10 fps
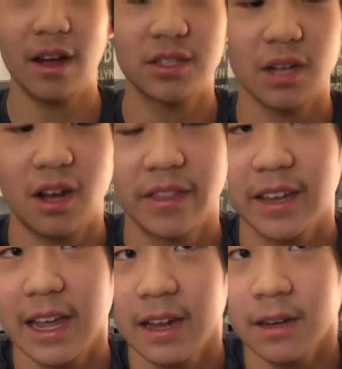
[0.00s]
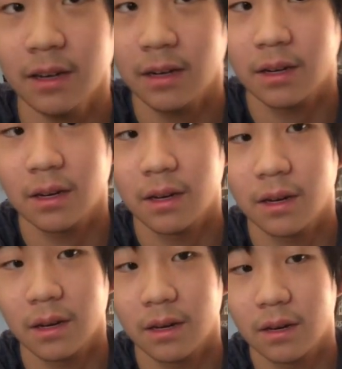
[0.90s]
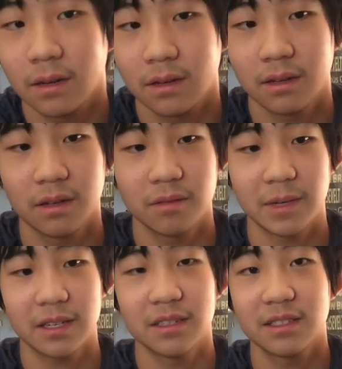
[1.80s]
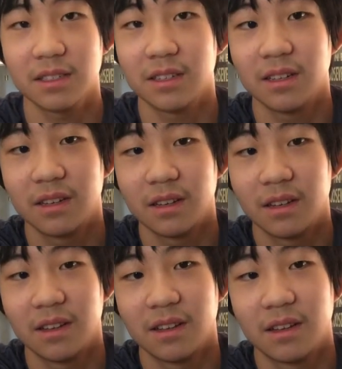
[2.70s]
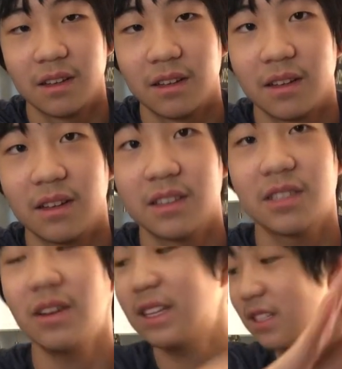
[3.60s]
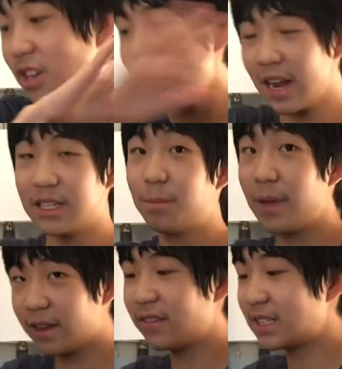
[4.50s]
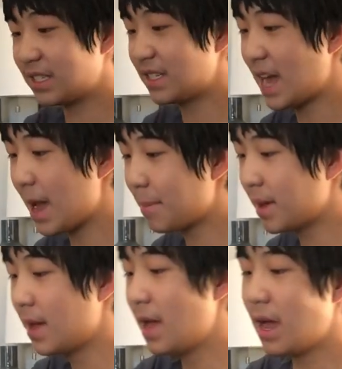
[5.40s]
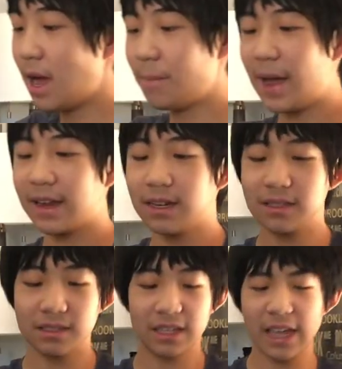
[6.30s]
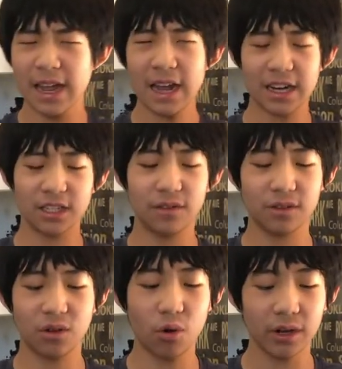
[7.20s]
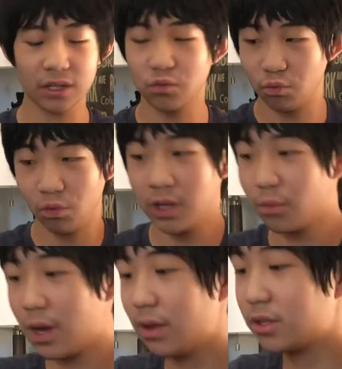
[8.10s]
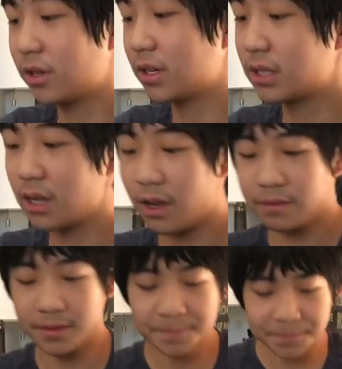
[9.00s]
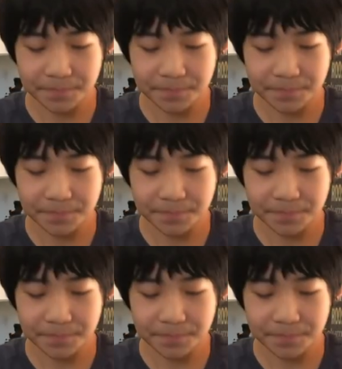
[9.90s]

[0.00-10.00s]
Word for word: as on the GAN. Oh my goodness. So it's not as big of a snap, um, I can, the GAN actually cuts really well during yourselves.